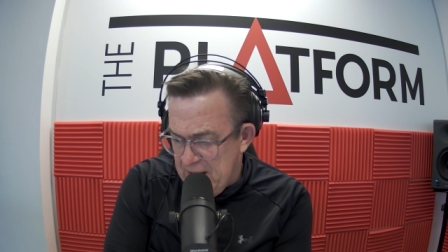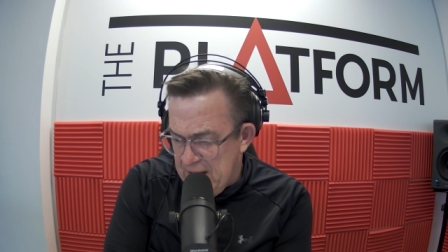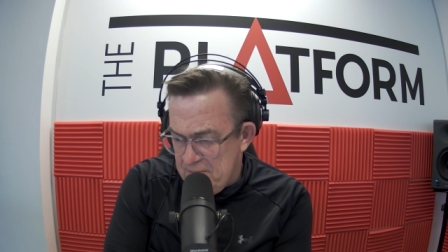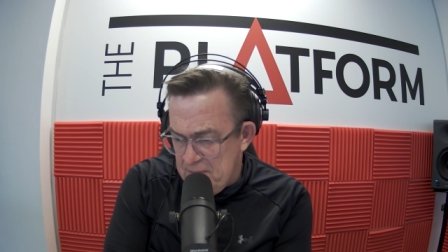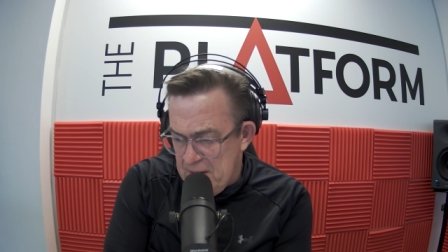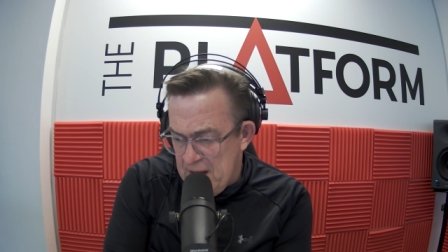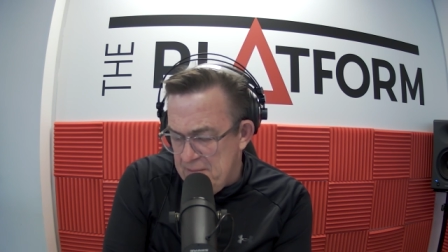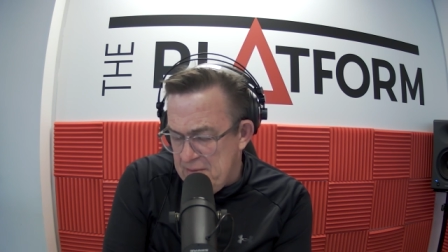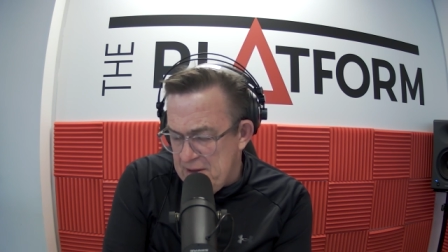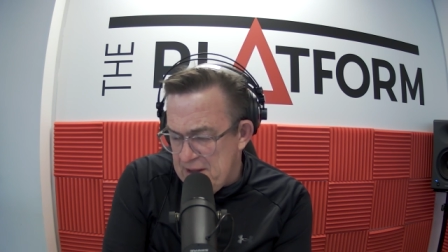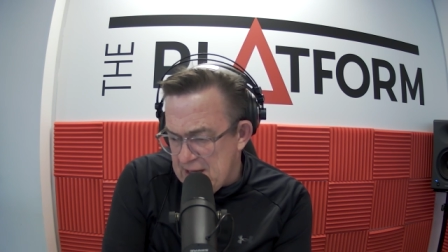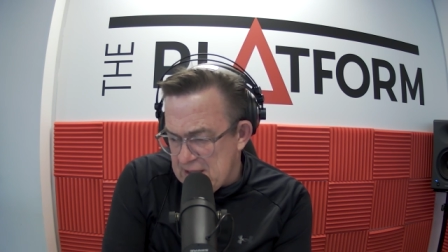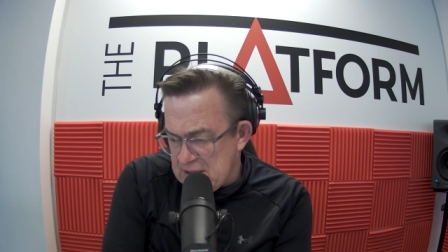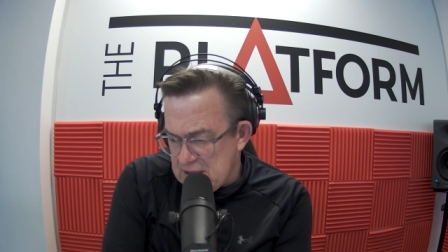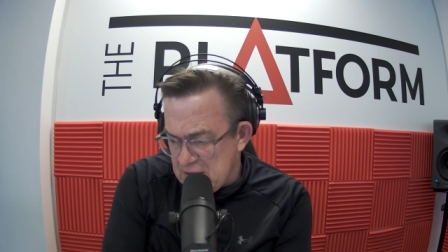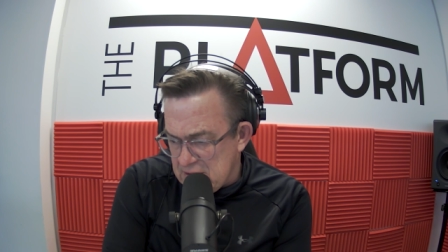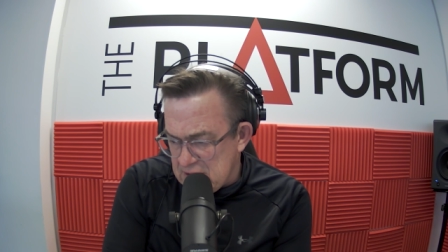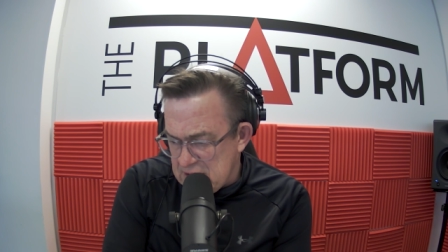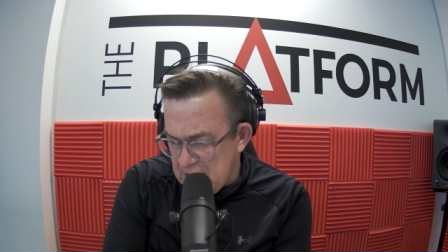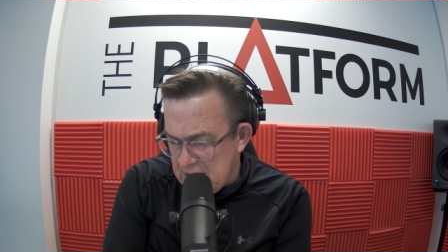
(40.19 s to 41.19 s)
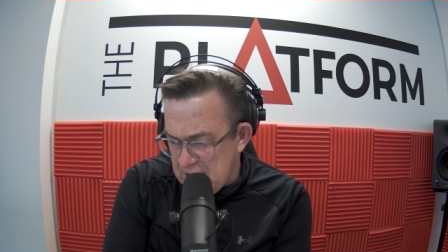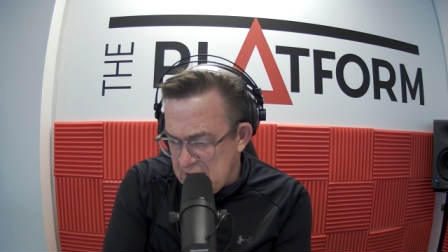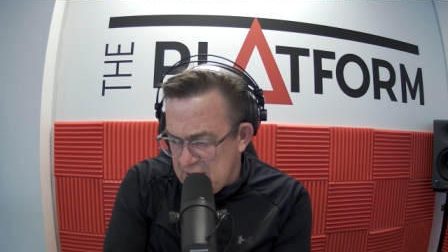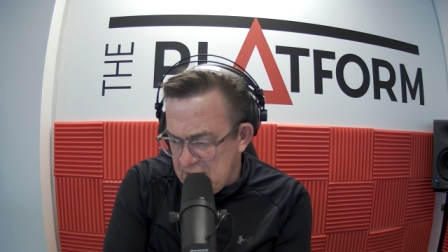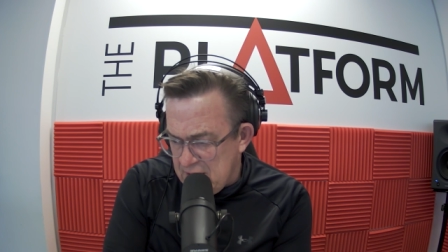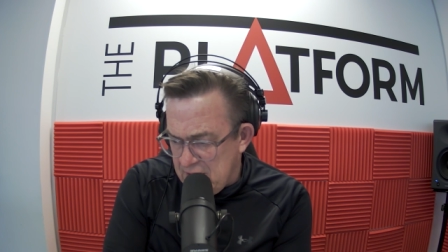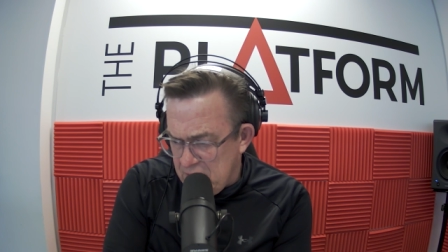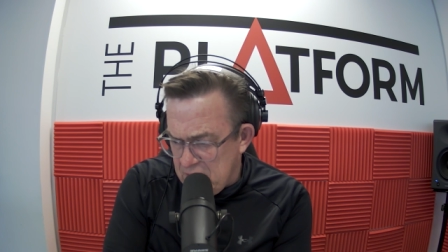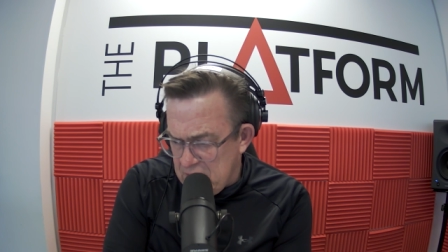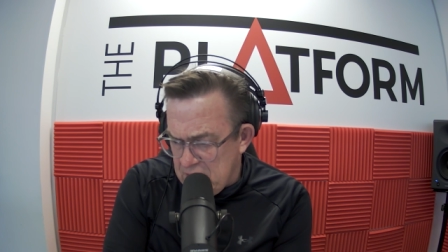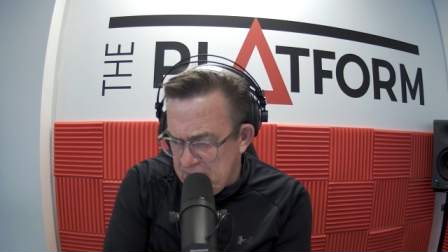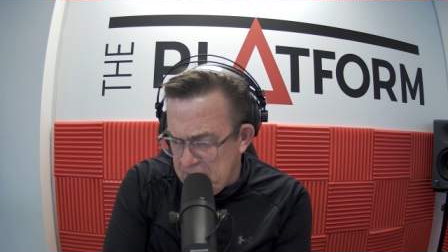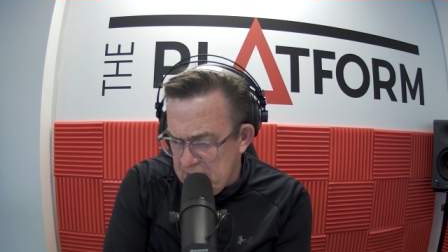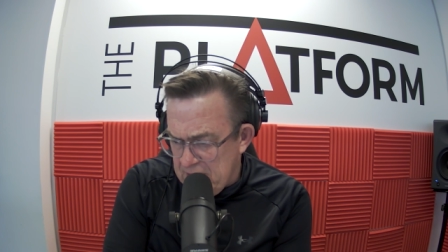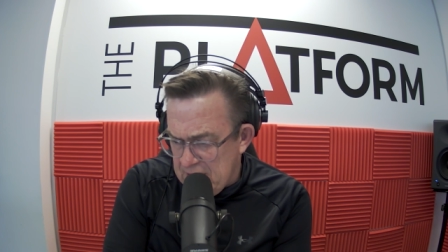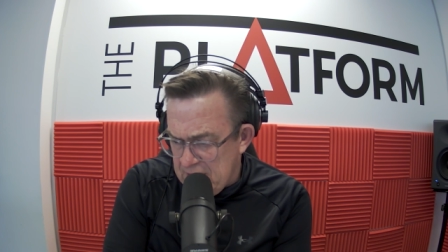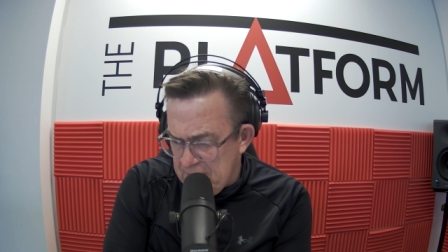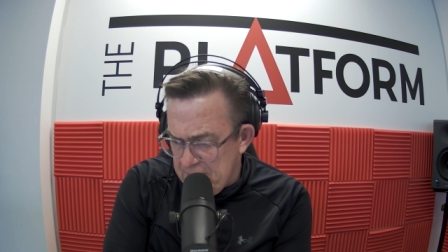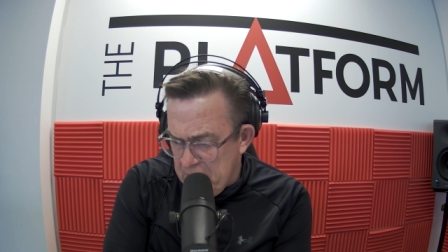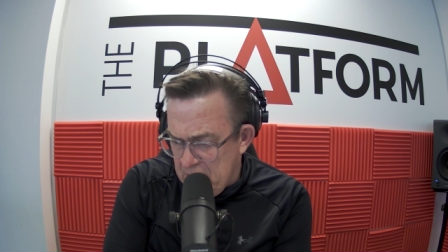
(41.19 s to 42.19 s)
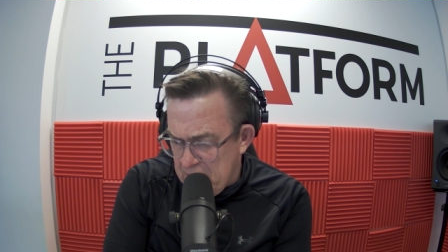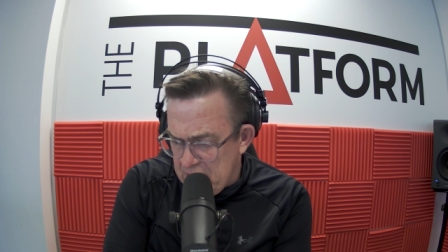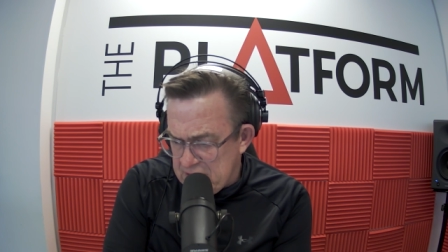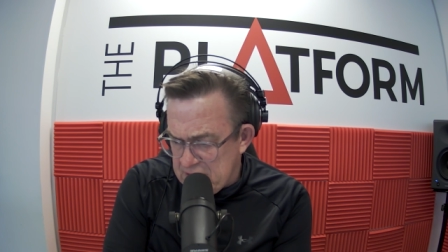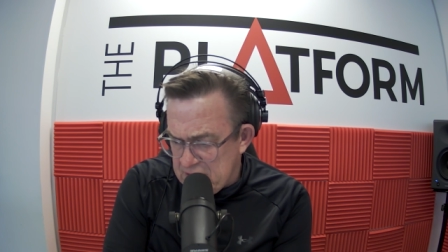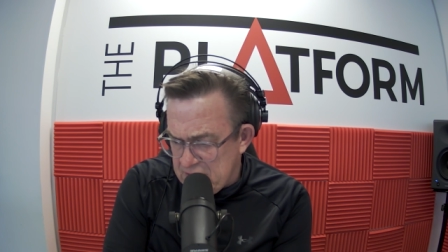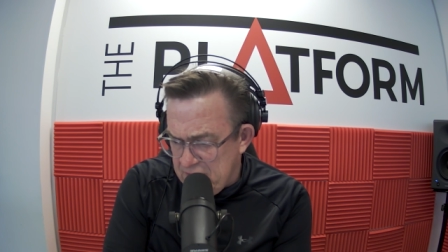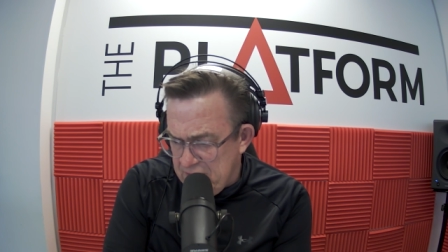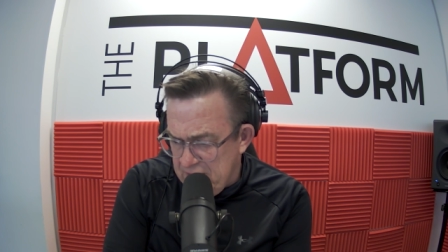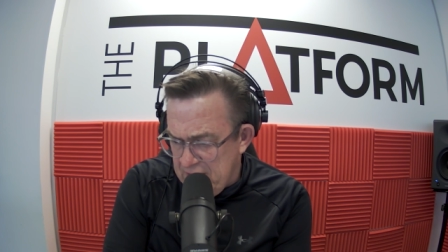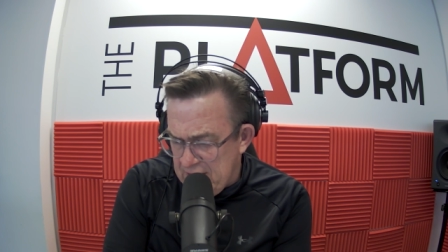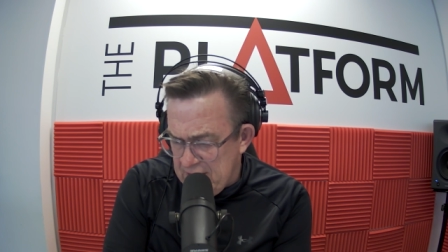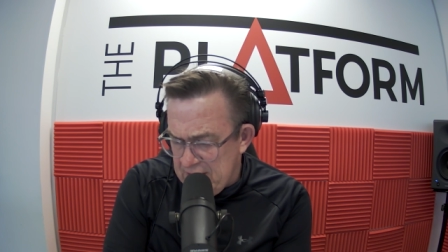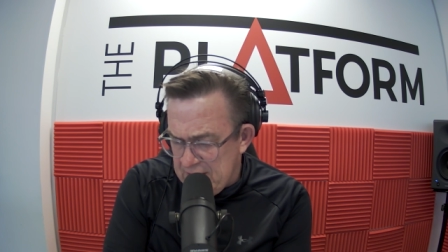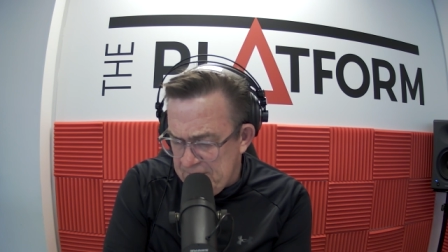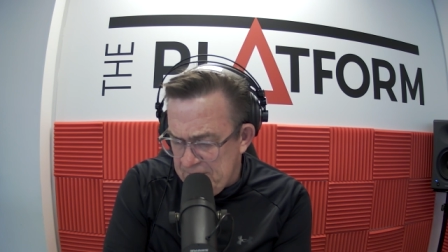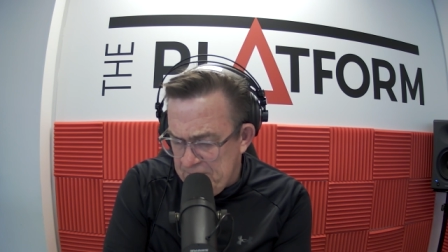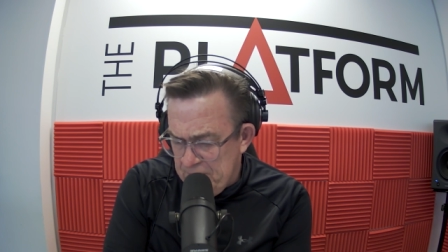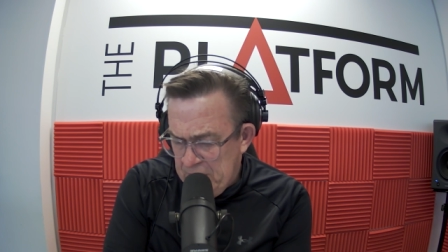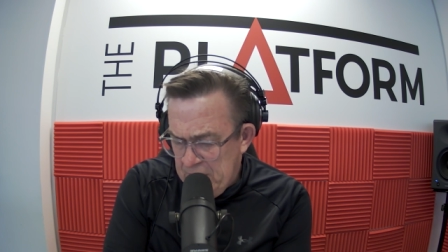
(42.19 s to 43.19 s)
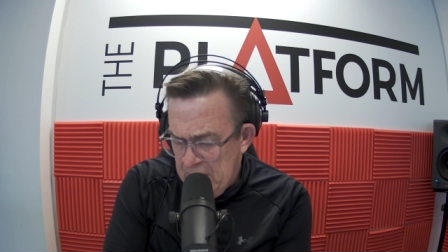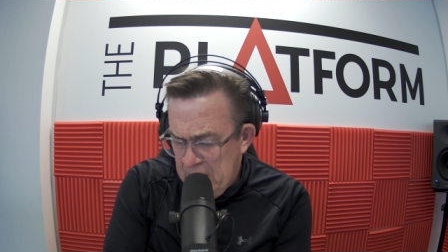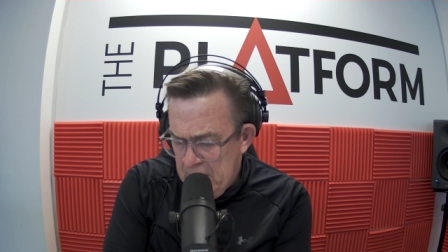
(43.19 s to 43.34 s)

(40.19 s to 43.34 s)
and maybe that's got something to do with it being a postal ballot.